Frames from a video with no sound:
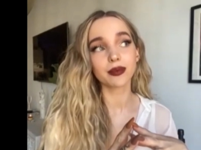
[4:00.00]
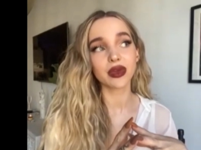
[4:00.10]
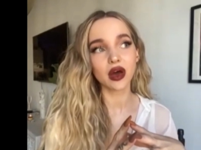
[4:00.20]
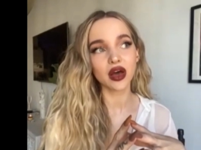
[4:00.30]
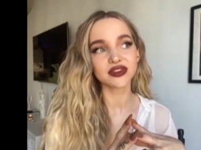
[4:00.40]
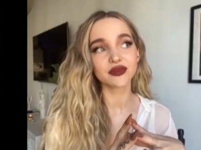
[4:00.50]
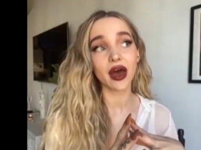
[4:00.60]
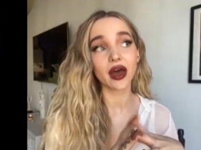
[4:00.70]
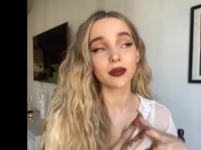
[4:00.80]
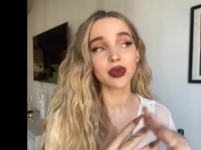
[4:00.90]
that because of
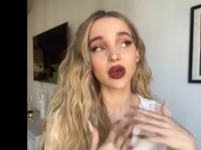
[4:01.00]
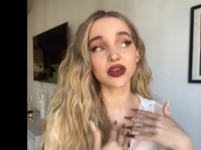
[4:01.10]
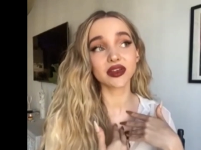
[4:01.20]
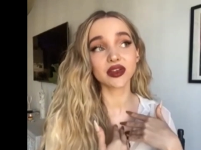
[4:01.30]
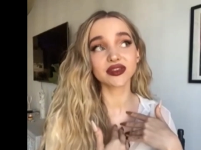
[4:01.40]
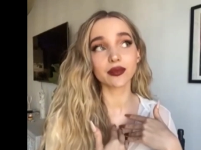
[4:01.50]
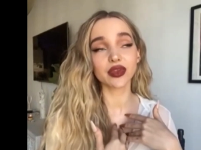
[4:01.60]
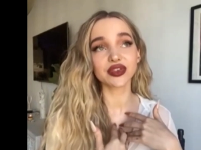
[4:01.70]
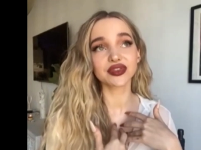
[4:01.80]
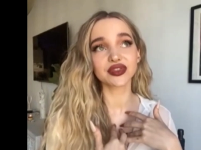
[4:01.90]
that, and because it is
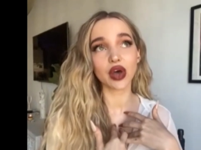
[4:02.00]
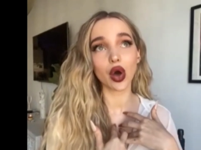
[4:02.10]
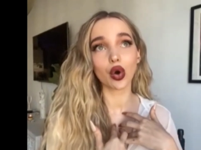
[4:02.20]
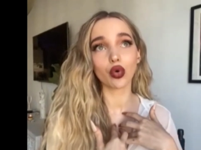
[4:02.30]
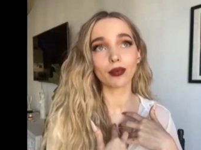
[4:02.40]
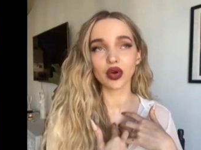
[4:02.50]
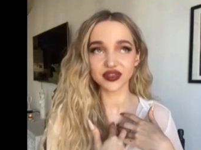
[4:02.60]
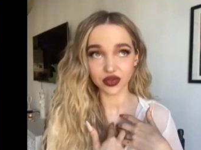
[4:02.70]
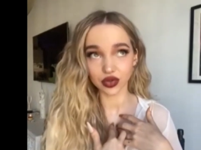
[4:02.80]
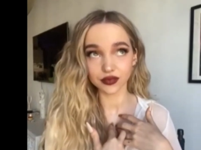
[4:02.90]
something so
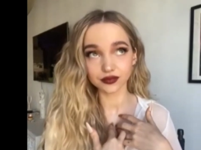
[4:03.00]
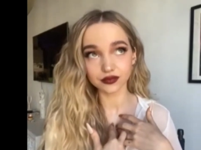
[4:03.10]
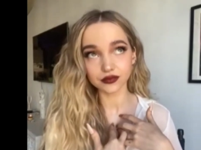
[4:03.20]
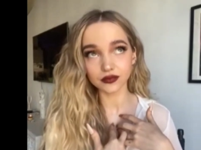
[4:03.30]
personal,